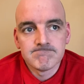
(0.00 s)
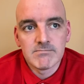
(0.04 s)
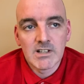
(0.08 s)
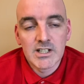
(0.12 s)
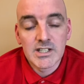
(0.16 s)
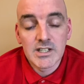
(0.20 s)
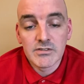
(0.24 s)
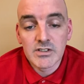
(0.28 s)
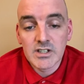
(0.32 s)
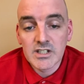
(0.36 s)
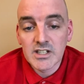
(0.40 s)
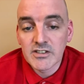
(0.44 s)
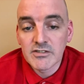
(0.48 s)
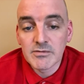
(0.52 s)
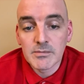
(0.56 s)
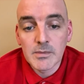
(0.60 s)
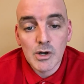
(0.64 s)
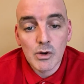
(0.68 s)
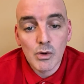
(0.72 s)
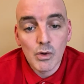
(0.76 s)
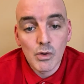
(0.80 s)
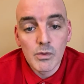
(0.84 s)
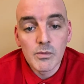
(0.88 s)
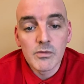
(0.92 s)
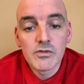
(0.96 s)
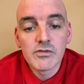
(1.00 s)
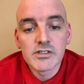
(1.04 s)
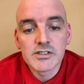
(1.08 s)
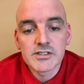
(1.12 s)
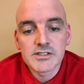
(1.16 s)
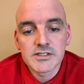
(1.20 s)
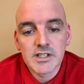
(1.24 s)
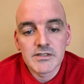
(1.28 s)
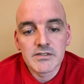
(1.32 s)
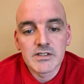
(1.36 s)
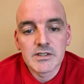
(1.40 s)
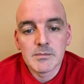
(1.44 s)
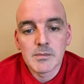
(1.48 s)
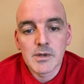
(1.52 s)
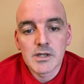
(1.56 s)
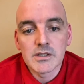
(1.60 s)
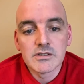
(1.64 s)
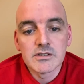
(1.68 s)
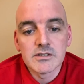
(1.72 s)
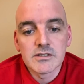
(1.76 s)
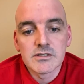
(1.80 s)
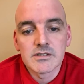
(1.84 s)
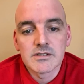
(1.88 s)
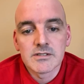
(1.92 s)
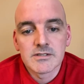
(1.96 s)
never left my home for 7
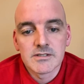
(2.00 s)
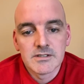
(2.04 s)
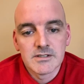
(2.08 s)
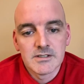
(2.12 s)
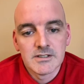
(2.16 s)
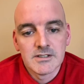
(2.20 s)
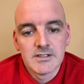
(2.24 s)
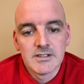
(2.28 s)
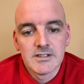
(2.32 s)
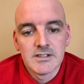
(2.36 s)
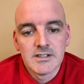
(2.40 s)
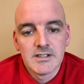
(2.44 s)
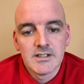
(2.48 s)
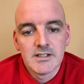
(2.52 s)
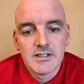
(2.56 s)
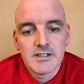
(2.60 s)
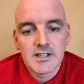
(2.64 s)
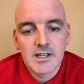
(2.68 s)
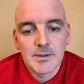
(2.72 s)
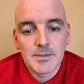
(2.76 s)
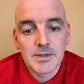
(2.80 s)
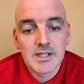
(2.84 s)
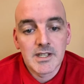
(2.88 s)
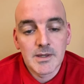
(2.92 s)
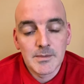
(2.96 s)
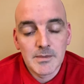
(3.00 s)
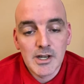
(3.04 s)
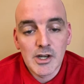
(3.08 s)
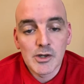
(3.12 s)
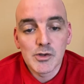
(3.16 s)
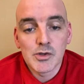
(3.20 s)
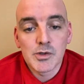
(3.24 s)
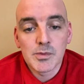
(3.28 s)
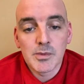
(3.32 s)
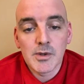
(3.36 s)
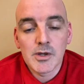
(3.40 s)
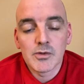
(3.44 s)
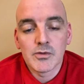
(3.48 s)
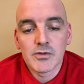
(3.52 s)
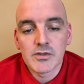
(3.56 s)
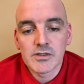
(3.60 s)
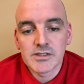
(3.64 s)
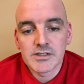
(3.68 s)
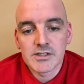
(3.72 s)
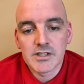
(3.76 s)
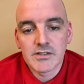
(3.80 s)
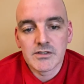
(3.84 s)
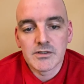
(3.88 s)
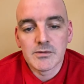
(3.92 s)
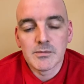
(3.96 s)
months. I became housebound for
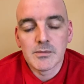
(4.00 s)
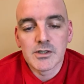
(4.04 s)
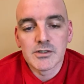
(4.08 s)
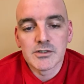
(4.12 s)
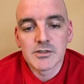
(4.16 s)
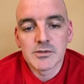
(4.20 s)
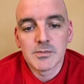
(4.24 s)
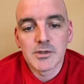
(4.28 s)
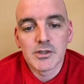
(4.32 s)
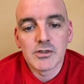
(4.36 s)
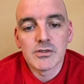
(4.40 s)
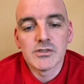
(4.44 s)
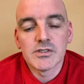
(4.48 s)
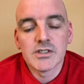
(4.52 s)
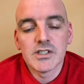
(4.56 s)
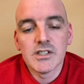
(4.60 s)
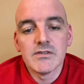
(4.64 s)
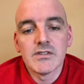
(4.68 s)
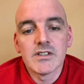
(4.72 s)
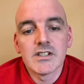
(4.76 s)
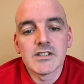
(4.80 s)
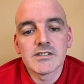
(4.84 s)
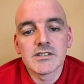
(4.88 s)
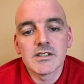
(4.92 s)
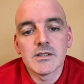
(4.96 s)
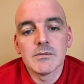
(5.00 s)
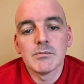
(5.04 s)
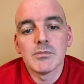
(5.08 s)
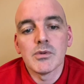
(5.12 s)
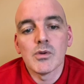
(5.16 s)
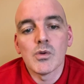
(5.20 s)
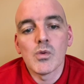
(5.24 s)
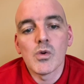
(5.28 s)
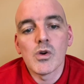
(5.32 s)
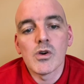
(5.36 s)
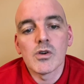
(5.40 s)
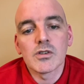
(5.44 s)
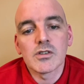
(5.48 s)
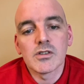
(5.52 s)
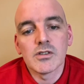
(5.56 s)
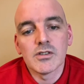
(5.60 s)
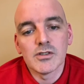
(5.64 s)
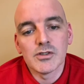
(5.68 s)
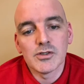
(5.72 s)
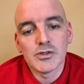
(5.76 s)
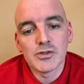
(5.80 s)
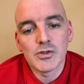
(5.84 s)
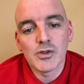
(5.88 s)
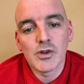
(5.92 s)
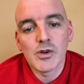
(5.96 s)
7 months because even a simple walk to the
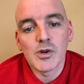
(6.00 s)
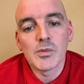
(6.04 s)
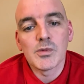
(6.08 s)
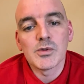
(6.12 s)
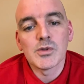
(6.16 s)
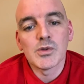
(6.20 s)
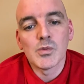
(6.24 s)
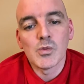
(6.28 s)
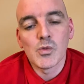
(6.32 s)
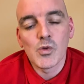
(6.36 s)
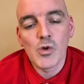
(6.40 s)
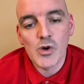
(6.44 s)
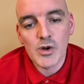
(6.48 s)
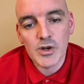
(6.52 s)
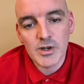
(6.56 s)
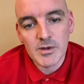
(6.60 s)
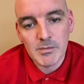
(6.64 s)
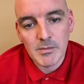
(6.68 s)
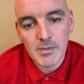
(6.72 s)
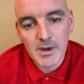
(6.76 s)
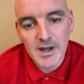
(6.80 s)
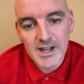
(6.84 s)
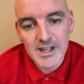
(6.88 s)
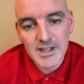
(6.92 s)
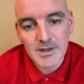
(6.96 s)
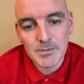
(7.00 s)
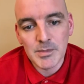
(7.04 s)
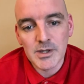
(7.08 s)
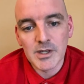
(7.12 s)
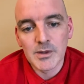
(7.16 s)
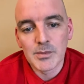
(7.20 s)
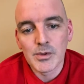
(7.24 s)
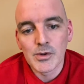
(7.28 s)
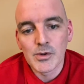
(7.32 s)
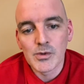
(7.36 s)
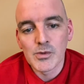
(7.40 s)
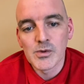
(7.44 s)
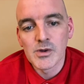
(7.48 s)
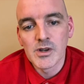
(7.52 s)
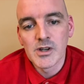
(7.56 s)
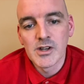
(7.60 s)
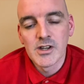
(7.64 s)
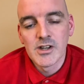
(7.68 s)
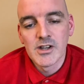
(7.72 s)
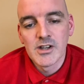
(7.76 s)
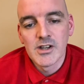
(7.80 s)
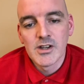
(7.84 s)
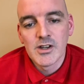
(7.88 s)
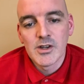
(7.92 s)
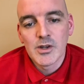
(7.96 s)
shops and walking by people
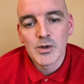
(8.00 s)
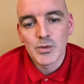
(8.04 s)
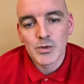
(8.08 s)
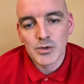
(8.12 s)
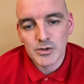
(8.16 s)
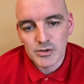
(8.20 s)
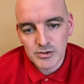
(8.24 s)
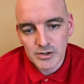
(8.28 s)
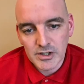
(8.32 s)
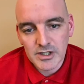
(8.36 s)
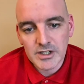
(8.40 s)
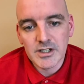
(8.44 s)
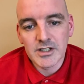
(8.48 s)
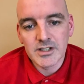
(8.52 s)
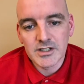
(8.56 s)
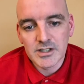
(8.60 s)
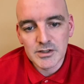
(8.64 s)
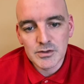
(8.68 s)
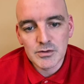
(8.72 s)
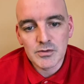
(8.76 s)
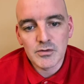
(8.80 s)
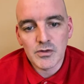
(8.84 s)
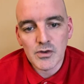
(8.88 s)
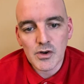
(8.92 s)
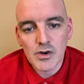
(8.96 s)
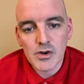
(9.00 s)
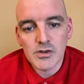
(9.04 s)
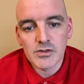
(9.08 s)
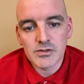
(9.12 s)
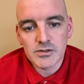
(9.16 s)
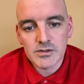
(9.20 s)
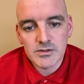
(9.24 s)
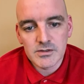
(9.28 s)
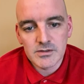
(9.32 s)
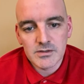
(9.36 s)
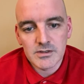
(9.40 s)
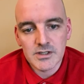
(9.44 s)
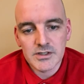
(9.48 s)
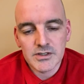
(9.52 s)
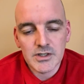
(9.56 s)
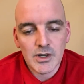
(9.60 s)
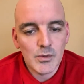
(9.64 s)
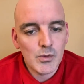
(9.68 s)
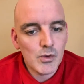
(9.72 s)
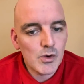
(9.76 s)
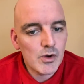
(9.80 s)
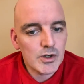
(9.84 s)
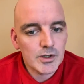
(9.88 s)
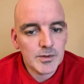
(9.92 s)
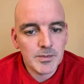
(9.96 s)
would trigger these thoughts. As I
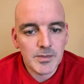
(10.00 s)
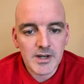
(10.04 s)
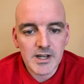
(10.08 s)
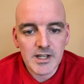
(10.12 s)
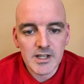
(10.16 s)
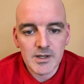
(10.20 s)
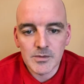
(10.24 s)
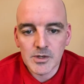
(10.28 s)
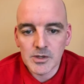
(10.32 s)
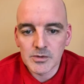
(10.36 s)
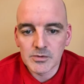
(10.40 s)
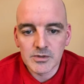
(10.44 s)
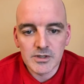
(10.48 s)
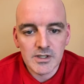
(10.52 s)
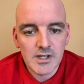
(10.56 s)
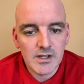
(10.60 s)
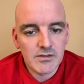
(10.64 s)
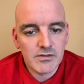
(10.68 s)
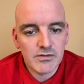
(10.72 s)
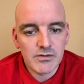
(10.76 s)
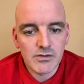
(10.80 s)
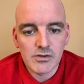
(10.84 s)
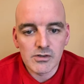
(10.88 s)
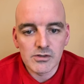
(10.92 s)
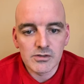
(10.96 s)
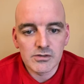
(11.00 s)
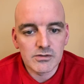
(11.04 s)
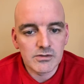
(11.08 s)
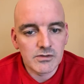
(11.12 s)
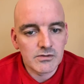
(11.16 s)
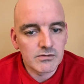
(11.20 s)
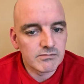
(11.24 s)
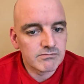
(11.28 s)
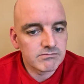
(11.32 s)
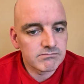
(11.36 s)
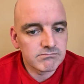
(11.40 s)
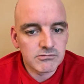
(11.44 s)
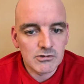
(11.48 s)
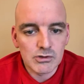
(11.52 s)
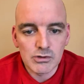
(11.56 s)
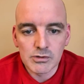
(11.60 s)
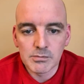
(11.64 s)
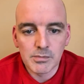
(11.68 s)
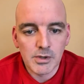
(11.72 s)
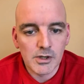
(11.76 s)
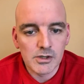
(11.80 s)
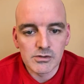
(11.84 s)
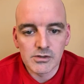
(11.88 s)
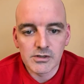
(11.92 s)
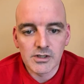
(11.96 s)
walked by them, I would get thoughts of go and
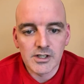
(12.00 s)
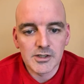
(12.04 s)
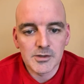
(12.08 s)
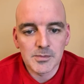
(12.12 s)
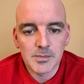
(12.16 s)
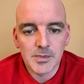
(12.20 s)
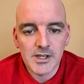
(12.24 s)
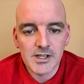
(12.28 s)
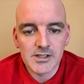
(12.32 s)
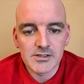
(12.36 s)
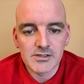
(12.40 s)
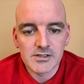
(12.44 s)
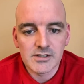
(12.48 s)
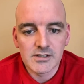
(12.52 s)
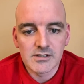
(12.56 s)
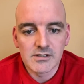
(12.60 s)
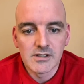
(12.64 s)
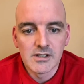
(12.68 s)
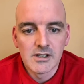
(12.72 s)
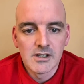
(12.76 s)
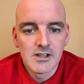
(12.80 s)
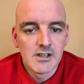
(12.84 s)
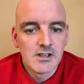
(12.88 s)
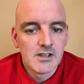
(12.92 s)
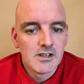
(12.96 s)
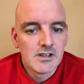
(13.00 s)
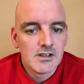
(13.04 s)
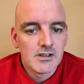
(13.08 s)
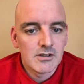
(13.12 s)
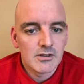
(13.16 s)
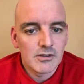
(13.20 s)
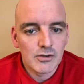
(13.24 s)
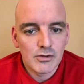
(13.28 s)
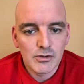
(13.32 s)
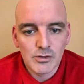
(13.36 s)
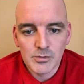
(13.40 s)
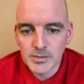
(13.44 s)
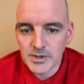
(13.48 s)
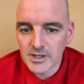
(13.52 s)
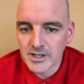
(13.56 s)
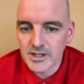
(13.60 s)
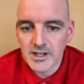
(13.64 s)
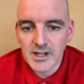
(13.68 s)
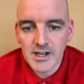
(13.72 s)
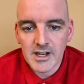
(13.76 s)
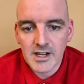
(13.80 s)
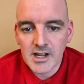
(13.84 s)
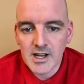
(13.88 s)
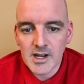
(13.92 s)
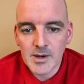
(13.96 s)
punch this person, go and bring
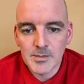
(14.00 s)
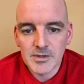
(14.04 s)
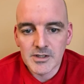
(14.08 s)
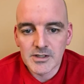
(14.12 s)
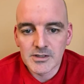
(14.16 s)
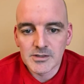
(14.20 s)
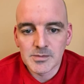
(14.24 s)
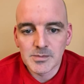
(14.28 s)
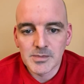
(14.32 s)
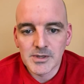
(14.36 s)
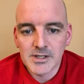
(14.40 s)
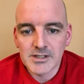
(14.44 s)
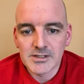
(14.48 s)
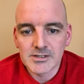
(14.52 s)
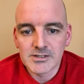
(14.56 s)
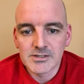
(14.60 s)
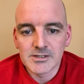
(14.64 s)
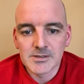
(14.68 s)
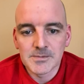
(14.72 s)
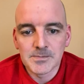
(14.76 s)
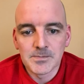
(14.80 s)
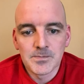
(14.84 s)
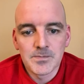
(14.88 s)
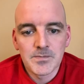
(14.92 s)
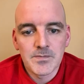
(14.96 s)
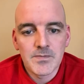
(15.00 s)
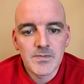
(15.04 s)
great harm to this person.